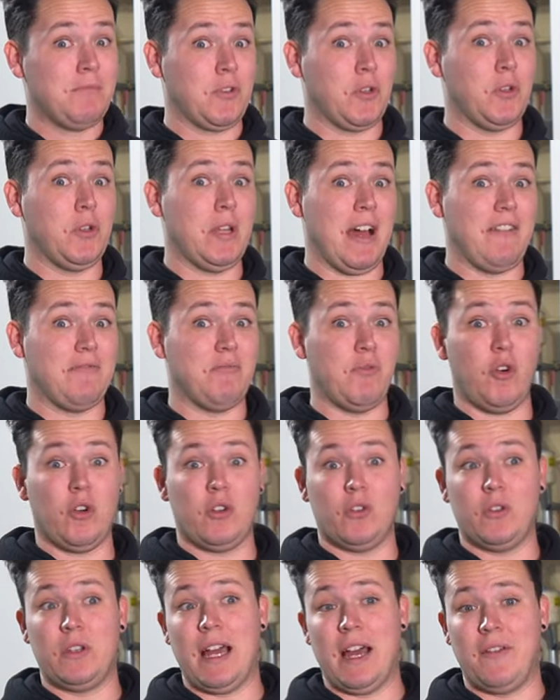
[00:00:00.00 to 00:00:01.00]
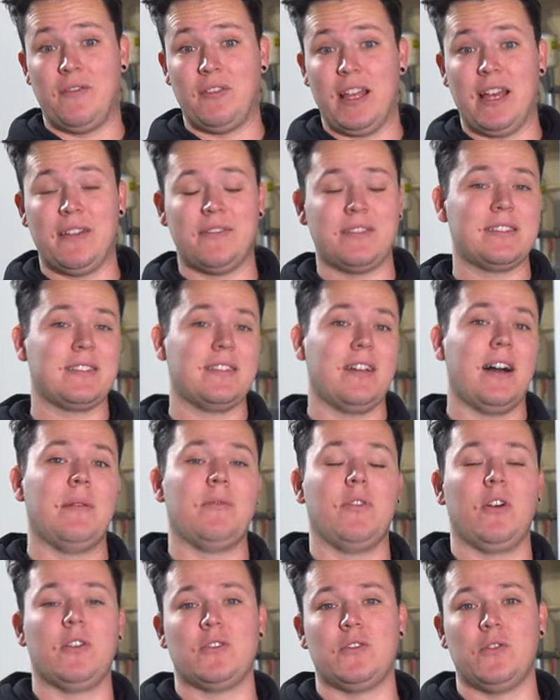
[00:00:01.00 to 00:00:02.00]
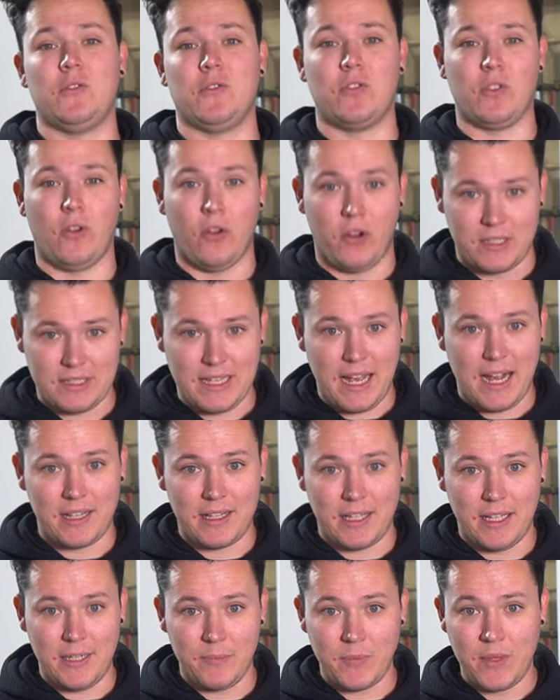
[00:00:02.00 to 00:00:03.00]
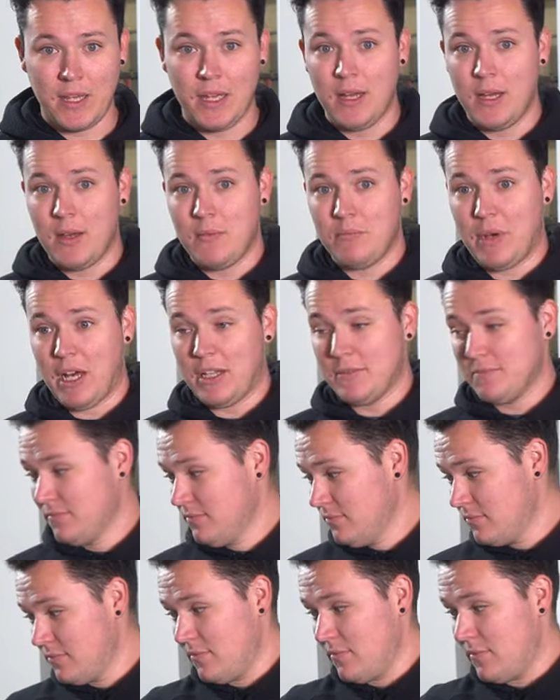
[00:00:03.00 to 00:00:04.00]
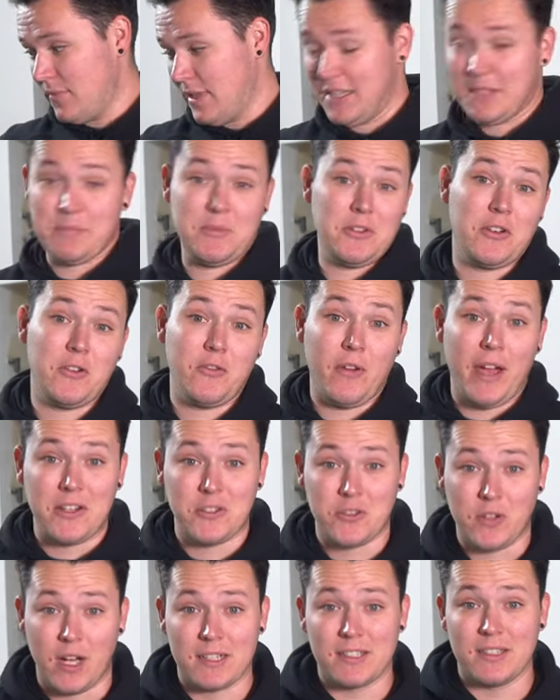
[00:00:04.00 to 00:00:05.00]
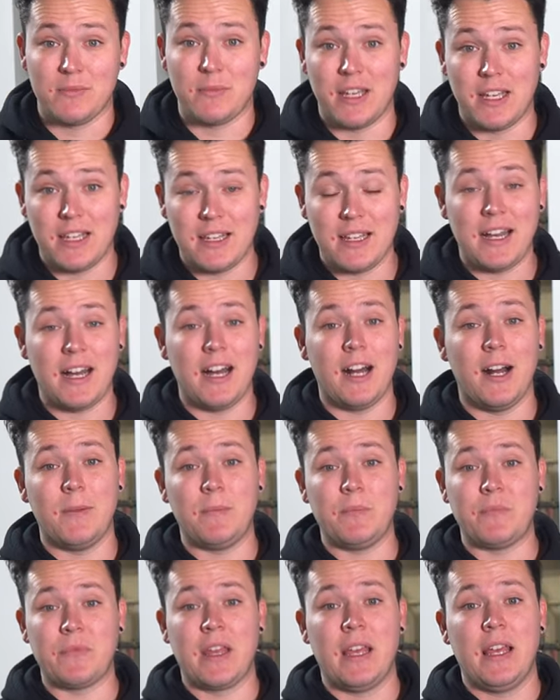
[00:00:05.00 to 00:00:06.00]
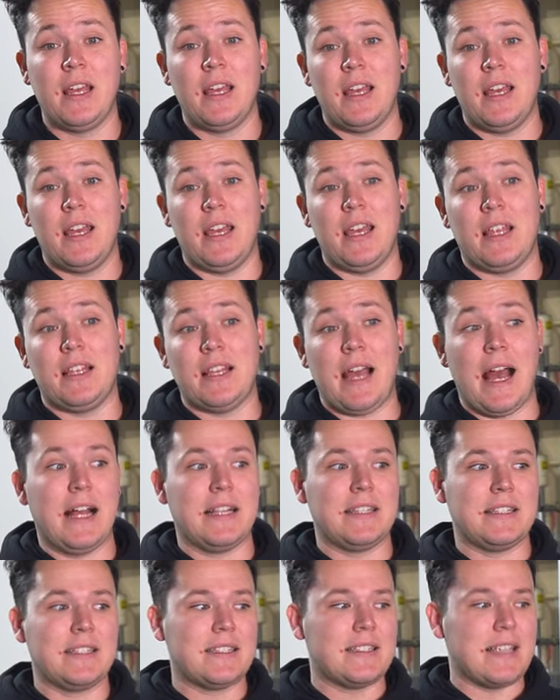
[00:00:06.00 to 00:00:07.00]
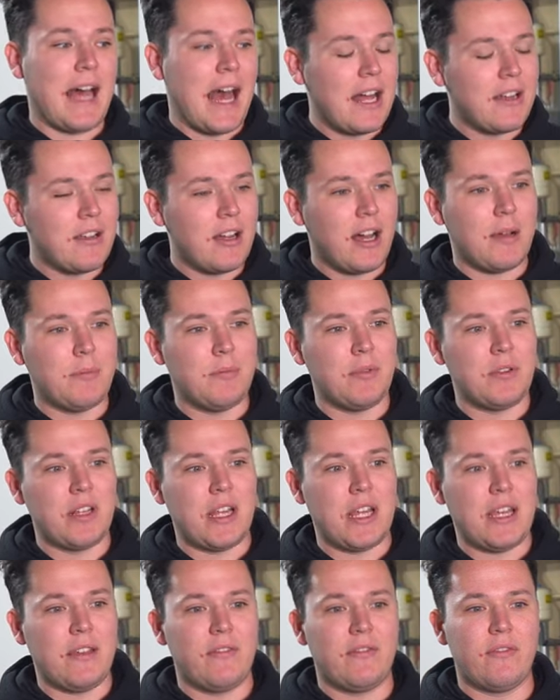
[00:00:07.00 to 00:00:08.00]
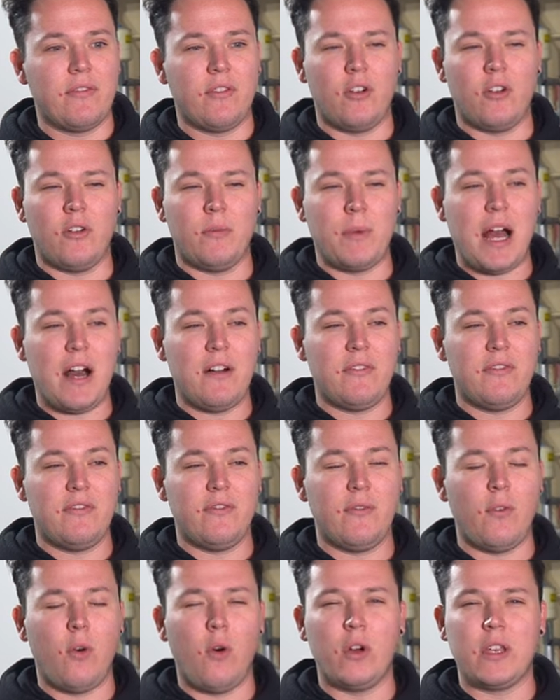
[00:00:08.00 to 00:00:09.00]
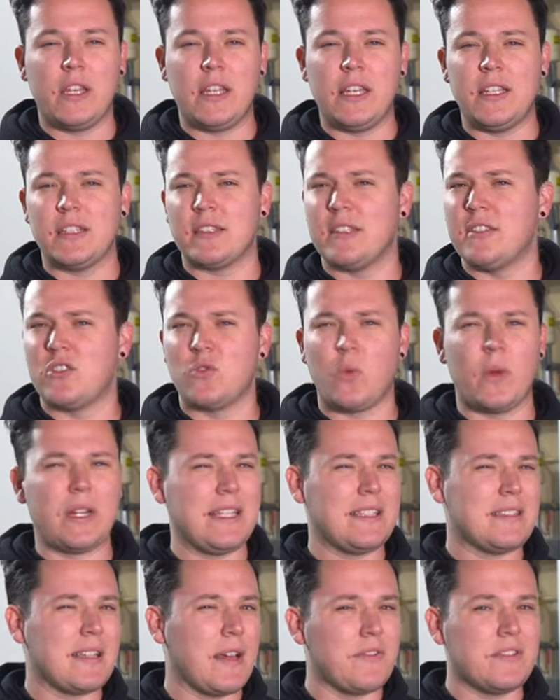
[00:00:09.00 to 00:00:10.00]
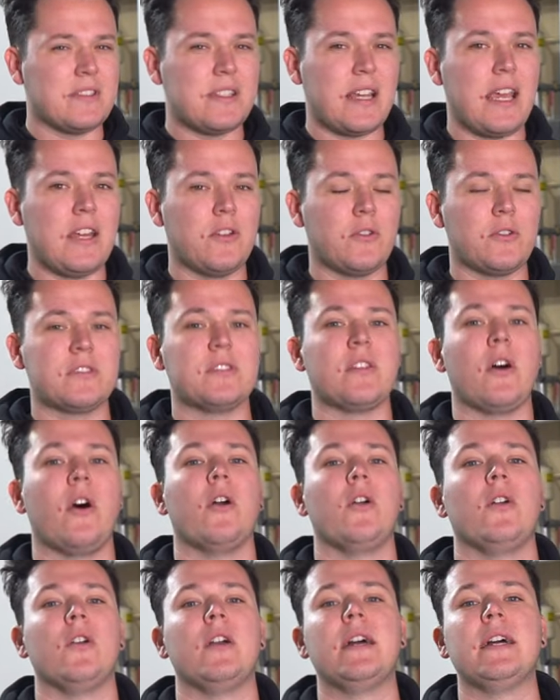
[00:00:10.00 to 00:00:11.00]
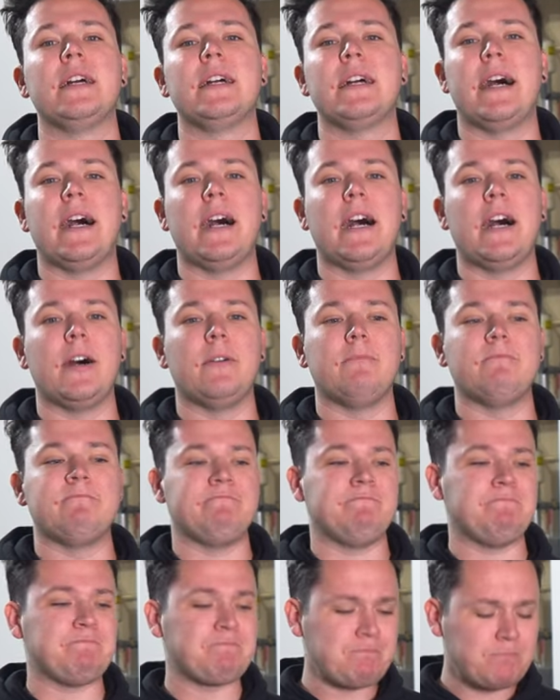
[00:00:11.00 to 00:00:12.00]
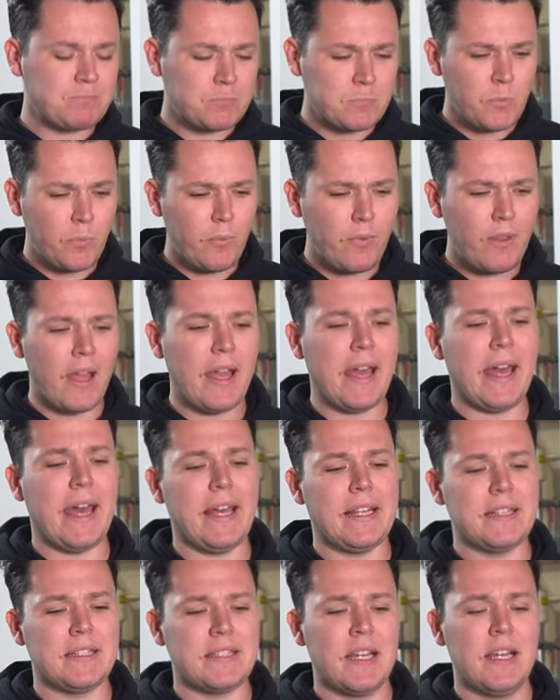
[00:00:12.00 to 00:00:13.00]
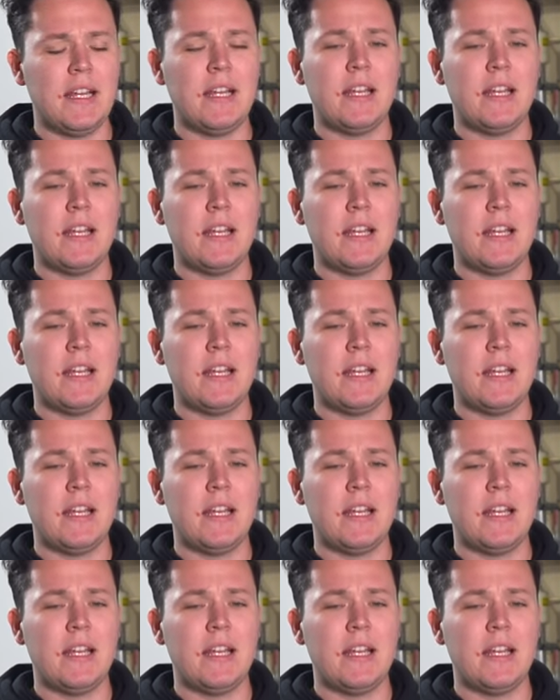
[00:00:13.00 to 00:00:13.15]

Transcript: could have more, could have less, I'm not too sure exactly. But it's been a great truck to me. Um, it had sat, I believe, for about four years, since 2017 or so, um, and